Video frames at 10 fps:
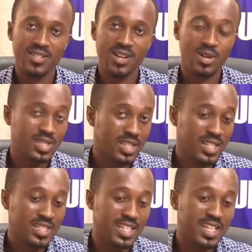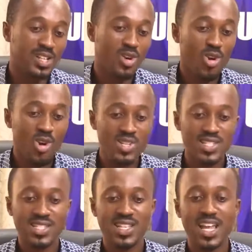I'll take that again.
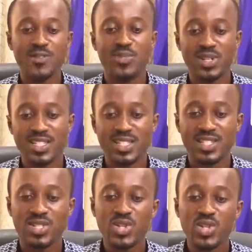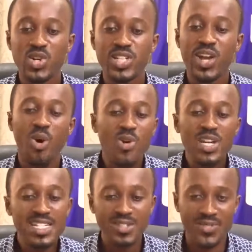Laws and policies, they
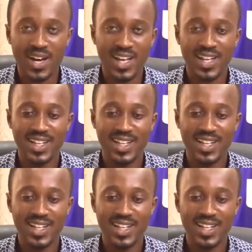only differ